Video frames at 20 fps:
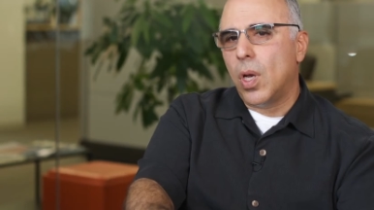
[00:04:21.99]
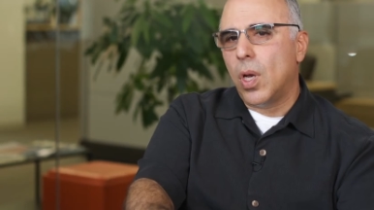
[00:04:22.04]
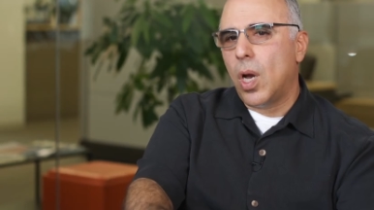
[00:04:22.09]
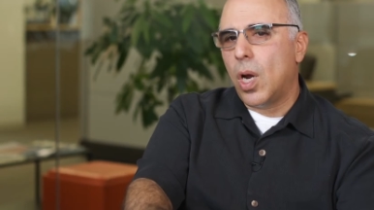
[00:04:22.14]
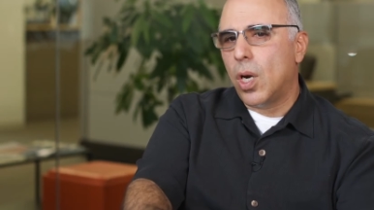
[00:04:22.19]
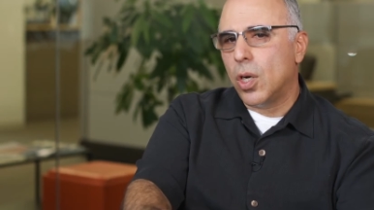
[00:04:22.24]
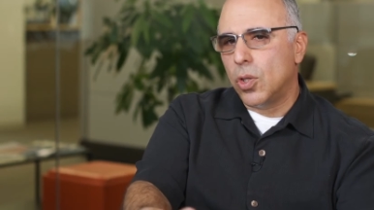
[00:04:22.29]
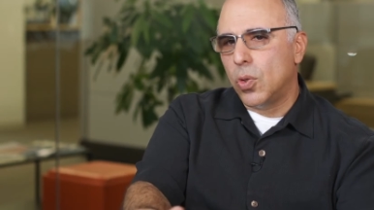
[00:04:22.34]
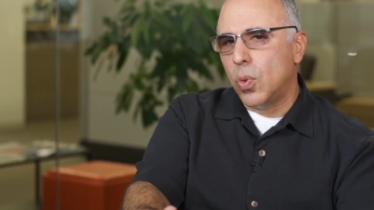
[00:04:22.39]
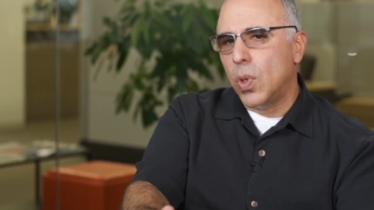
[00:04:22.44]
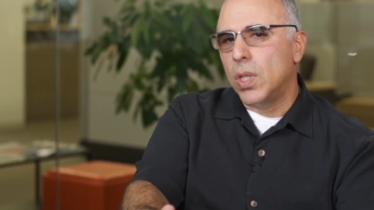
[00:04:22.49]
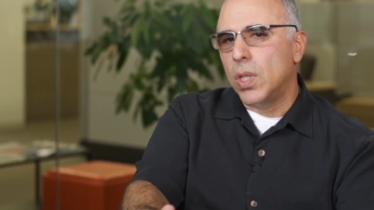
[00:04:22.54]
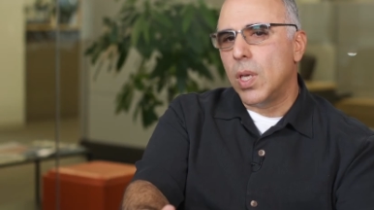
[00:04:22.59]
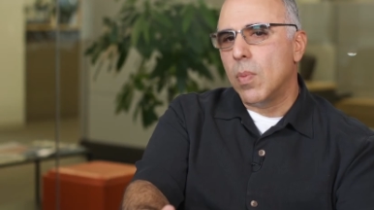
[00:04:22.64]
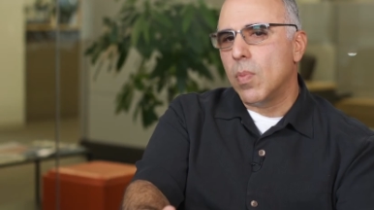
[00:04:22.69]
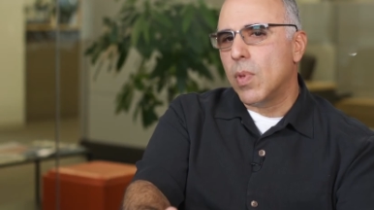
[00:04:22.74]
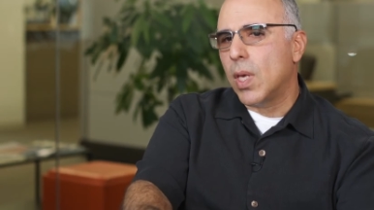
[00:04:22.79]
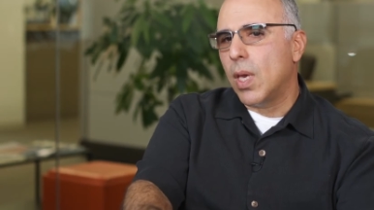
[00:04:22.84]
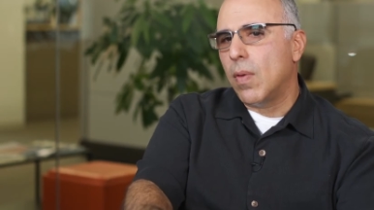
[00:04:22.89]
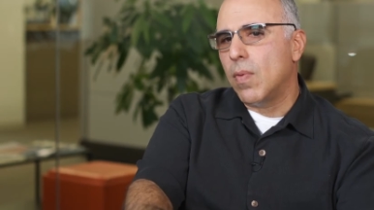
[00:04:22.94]
are doing
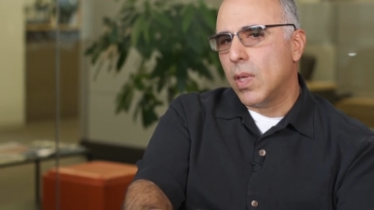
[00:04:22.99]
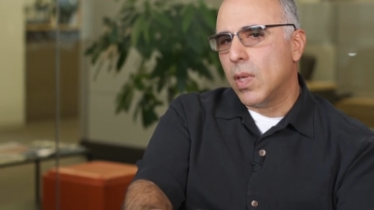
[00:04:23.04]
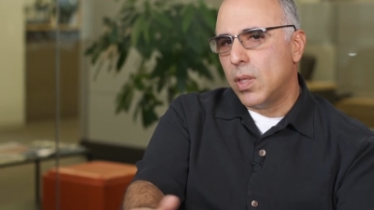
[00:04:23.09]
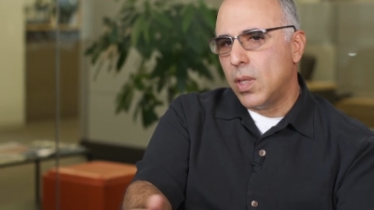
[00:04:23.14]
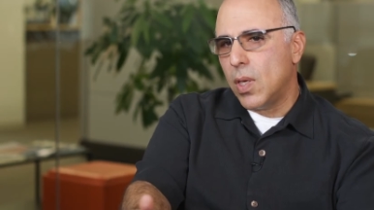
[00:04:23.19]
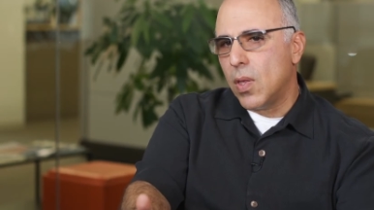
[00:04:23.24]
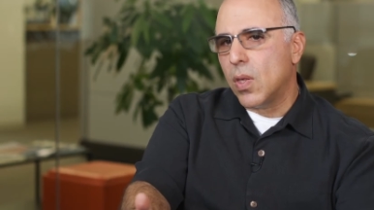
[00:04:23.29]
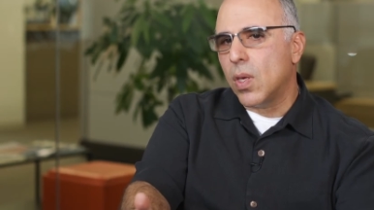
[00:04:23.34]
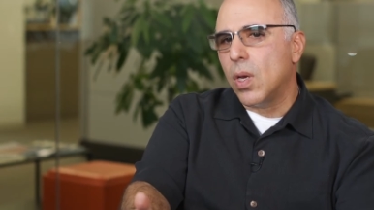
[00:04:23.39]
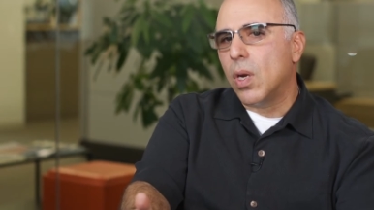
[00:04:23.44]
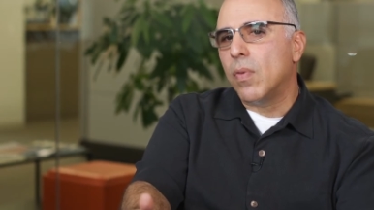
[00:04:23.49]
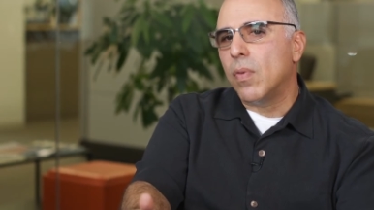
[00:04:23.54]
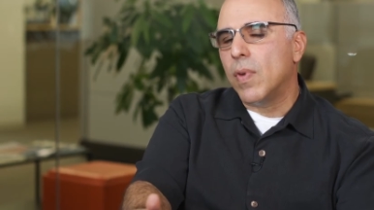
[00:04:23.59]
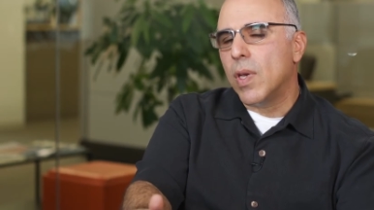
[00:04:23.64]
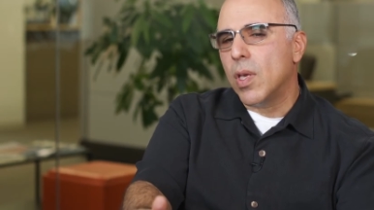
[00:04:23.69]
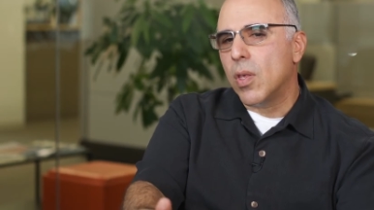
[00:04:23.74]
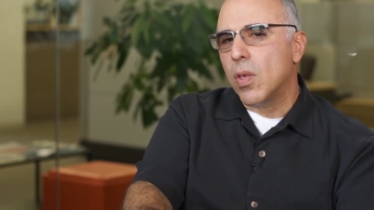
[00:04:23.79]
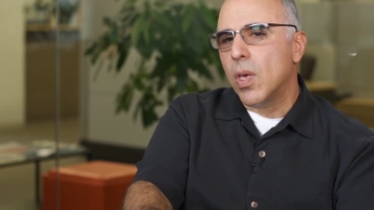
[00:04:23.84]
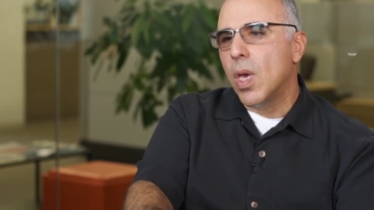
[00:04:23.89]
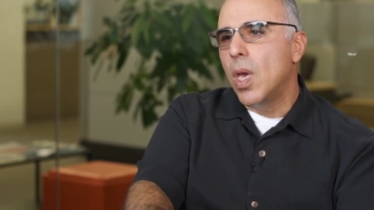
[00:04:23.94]
themselves a
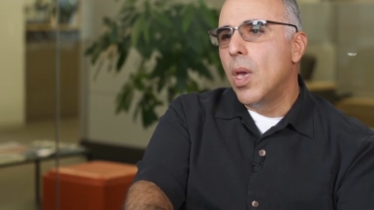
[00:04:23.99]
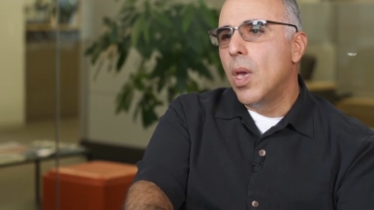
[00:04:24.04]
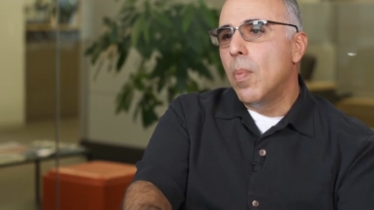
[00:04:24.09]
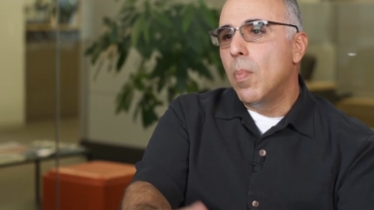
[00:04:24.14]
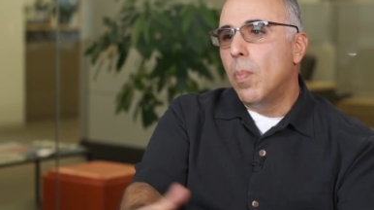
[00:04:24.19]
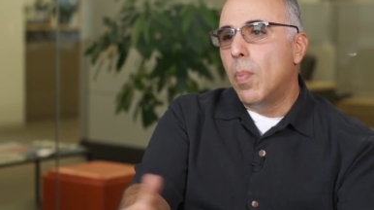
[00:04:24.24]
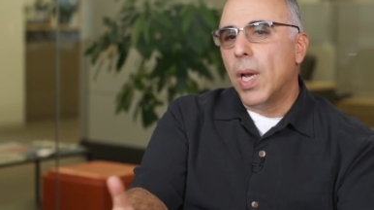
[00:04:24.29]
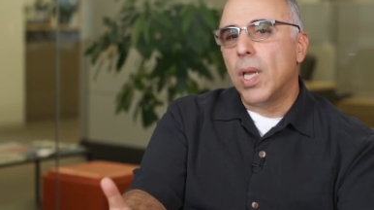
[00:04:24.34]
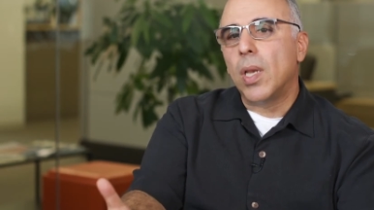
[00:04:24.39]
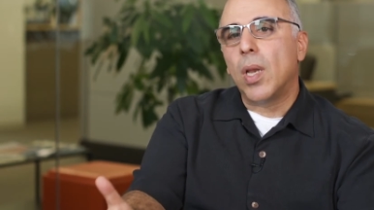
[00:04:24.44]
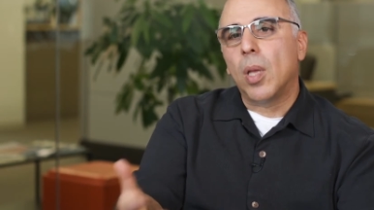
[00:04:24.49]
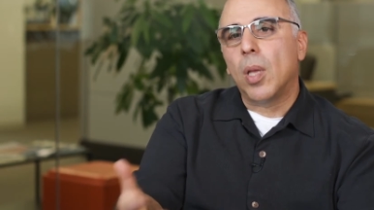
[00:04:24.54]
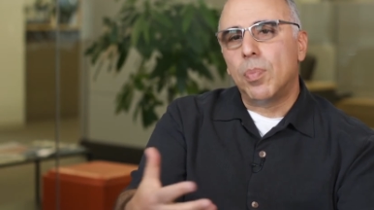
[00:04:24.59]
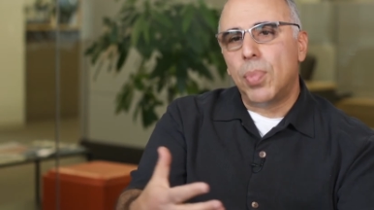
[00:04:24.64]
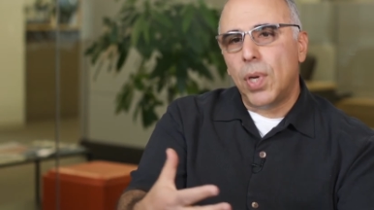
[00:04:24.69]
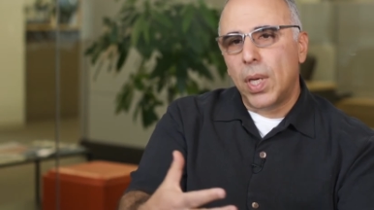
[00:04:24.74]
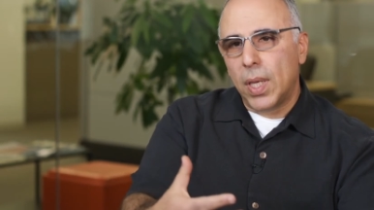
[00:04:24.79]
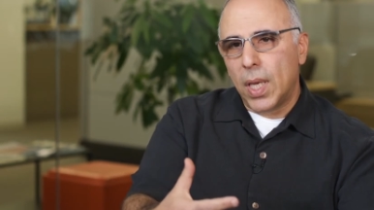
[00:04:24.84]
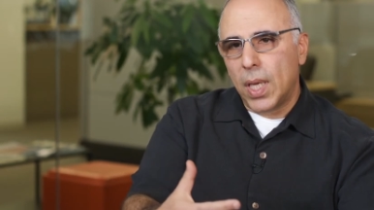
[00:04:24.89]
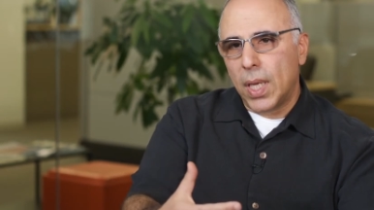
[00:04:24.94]
disservice by not
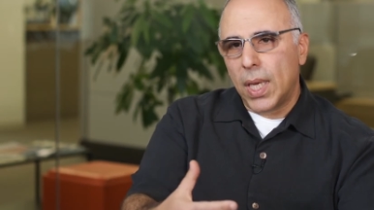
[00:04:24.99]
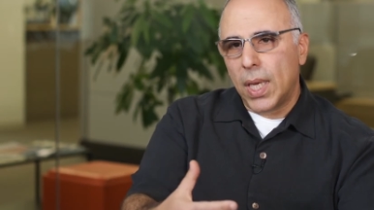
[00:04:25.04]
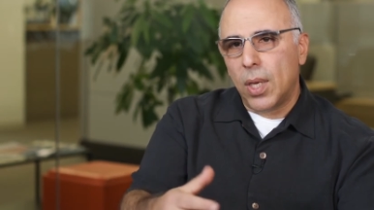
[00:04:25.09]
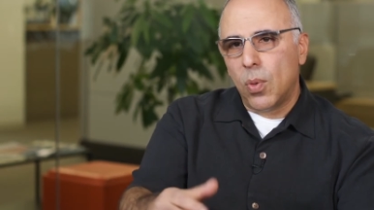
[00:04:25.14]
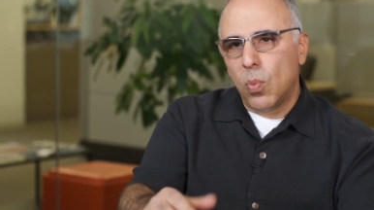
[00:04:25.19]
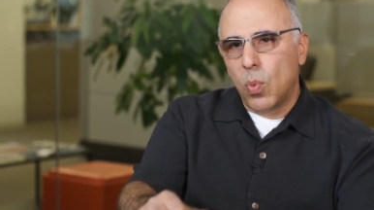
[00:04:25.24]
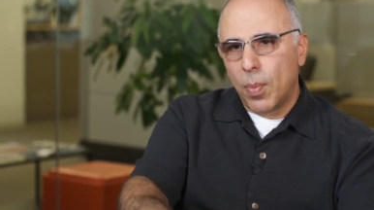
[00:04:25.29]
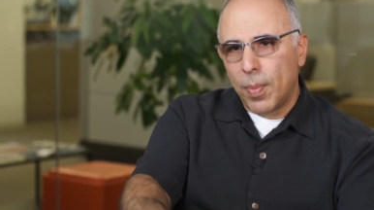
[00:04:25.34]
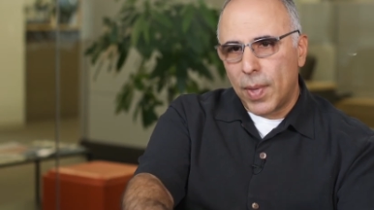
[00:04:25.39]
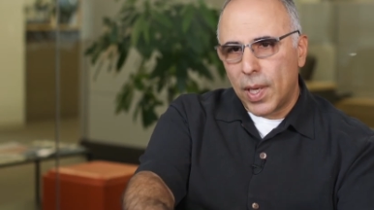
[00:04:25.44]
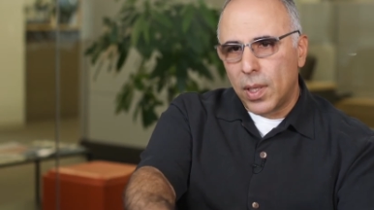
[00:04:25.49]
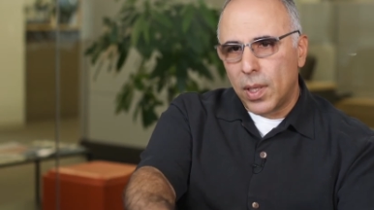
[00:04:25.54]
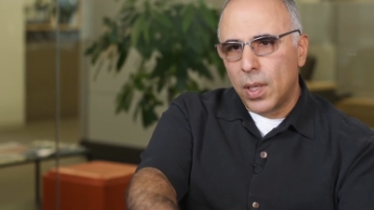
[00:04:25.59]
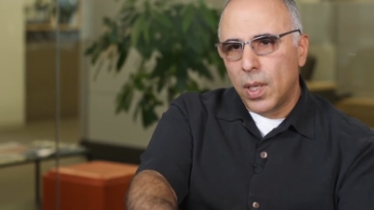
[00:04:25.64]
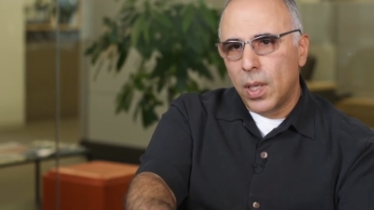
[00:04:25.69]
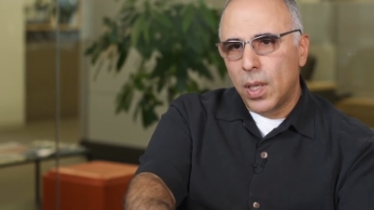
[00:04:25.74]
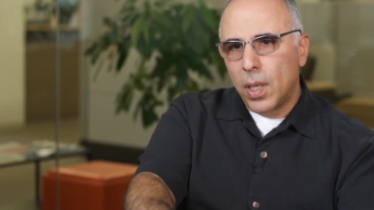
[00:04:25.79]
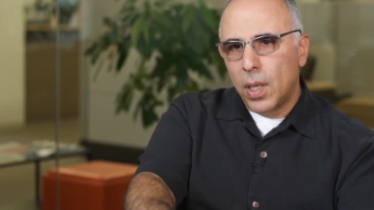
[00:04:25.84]
bringing in women